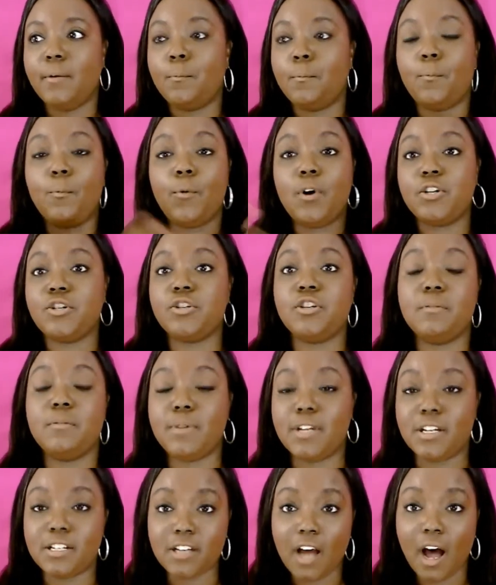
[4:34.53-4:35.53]
wants you to
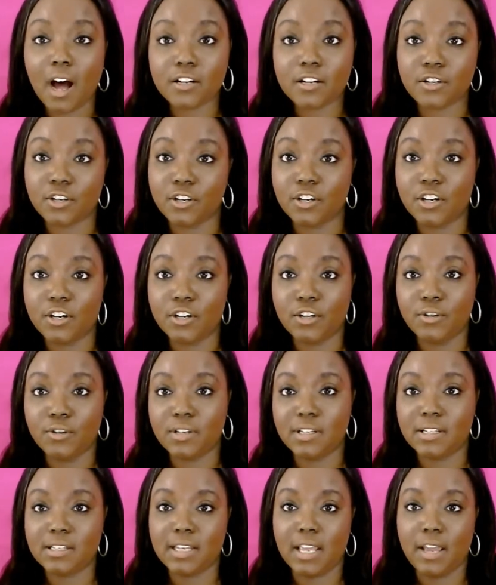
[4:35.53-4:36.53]
be a doctor, you
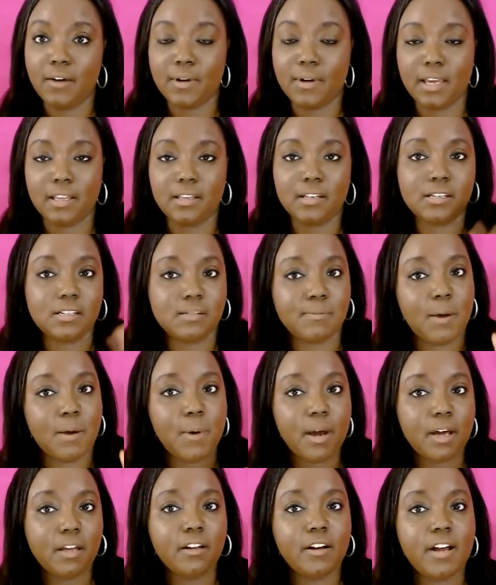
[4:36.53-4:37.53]
can say, okay, this is my
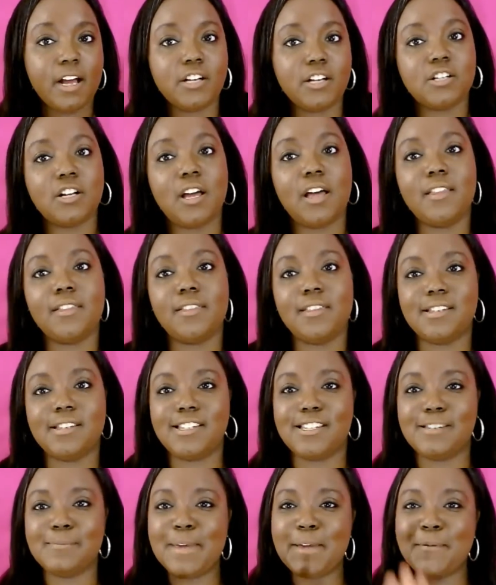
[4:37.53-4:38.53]
regular headshot,
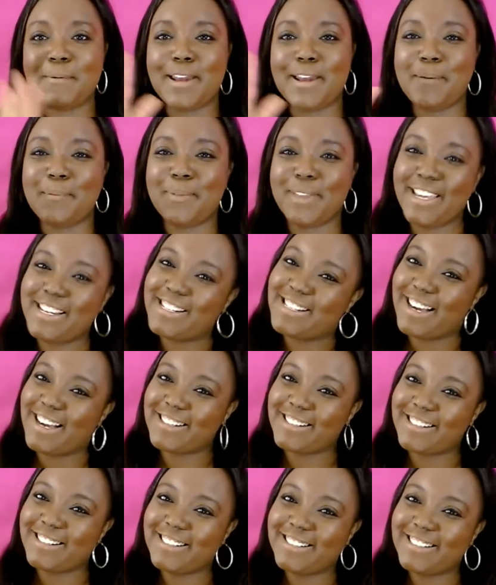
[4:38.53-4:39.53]
this is me when I'm playing doctor.